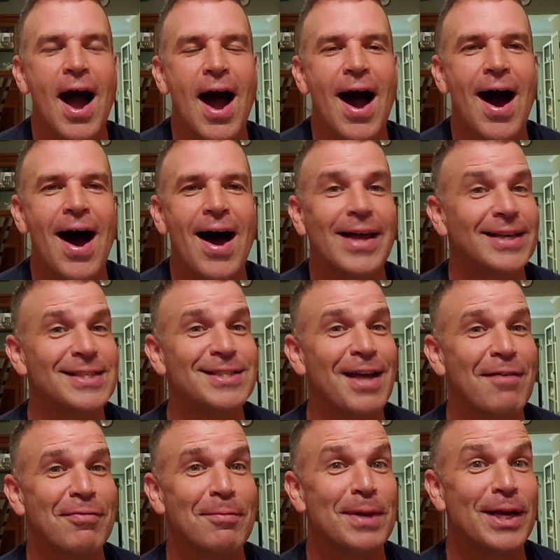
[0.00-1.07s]
Uh, and it's
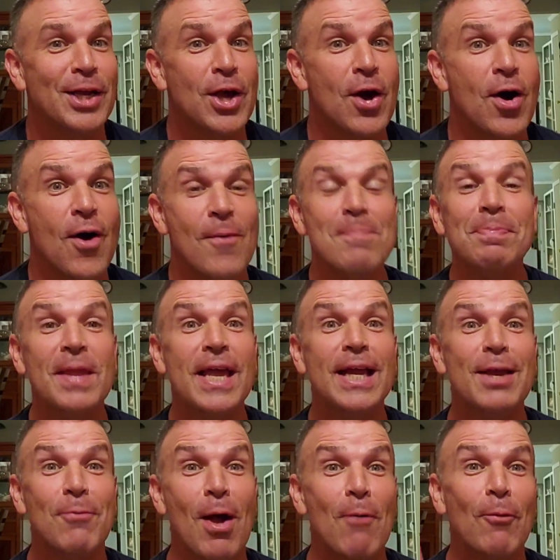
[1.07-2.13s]
time for me to go.
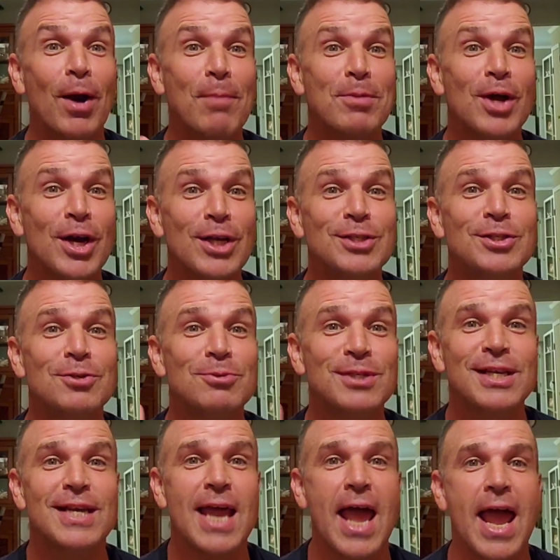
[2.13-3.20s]
Anyway, what I'm gonna do
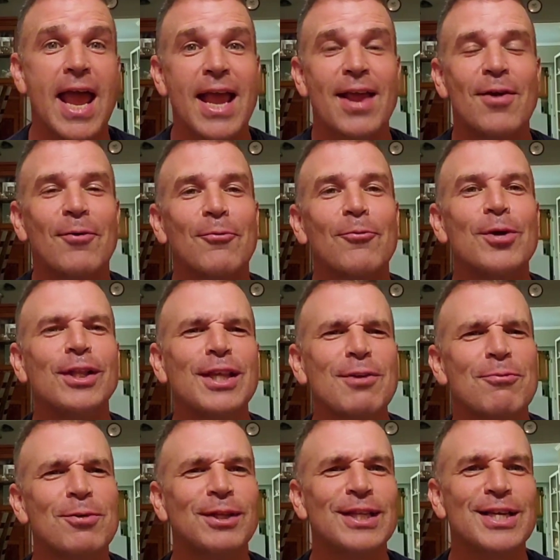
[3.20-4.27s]
today, really,
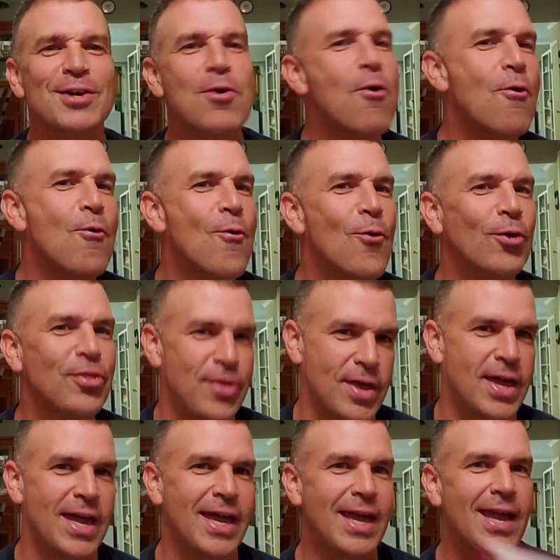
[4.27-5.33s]
really cool
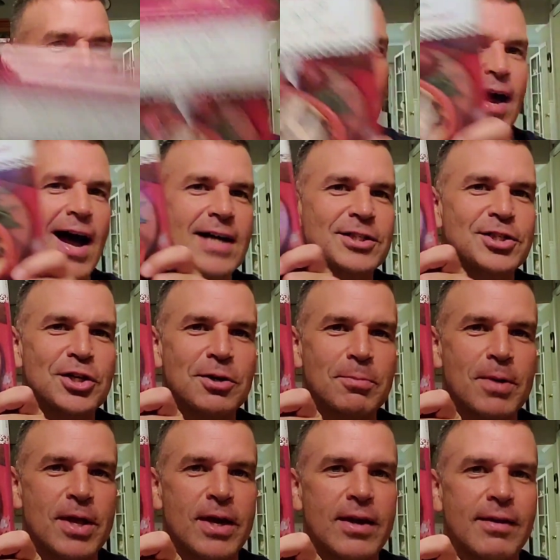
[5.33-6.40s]
thing, a
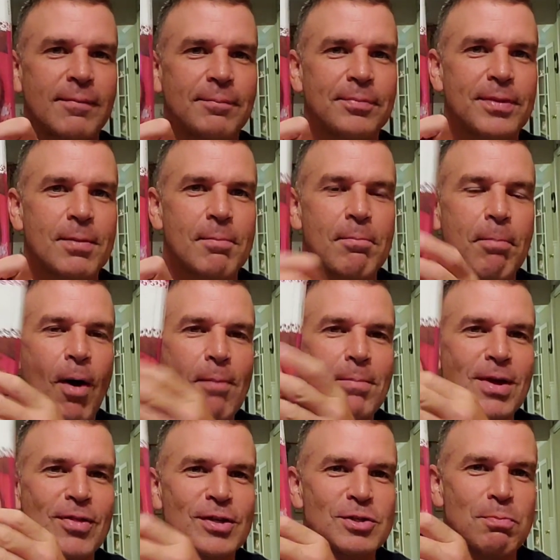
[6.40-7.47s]
gentleman bought
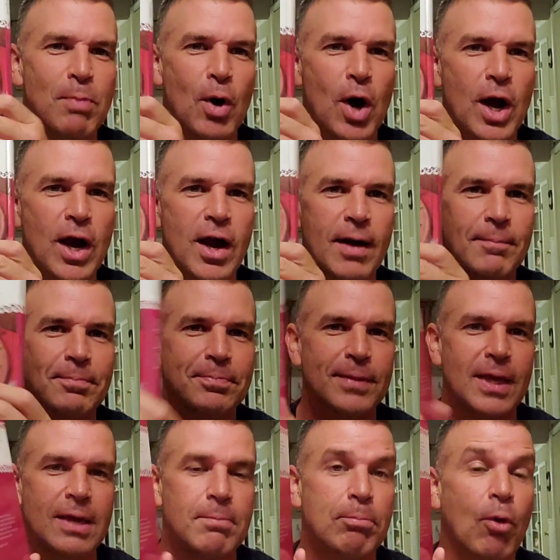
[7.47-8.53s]
me this book.
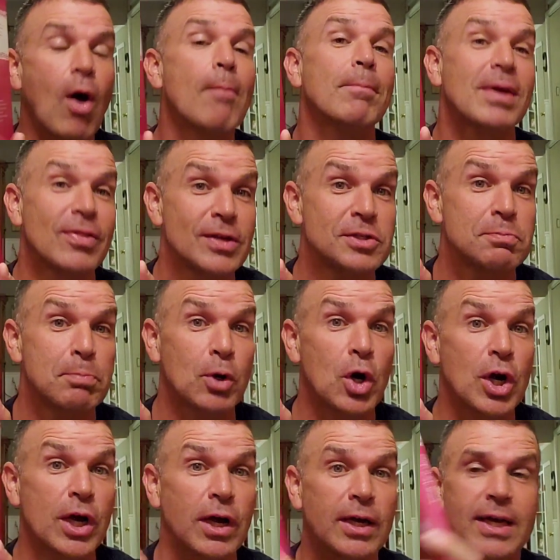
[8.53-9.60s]
He brought me this
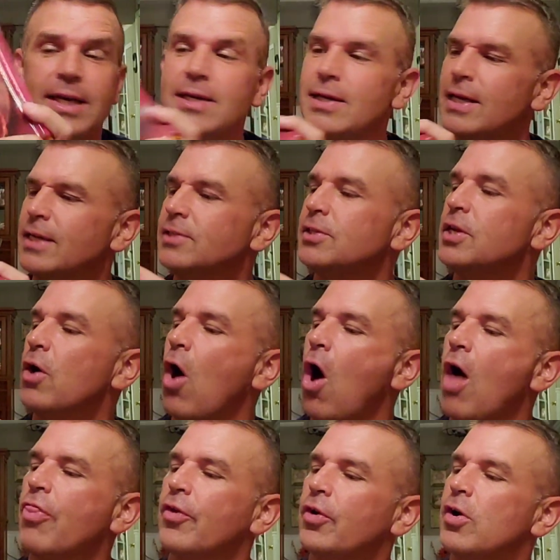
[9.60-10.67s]
book. He is the
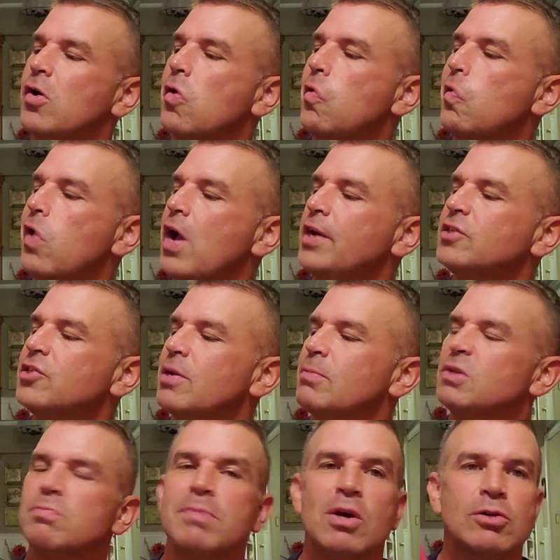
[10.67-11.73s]
author, and his name
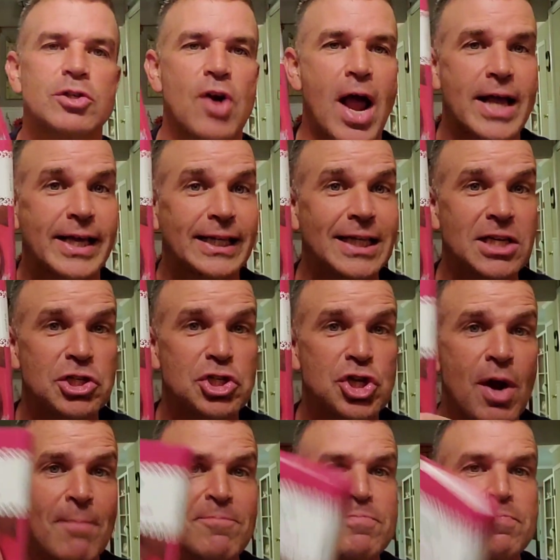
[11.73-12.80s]
is Miodrag Ilic,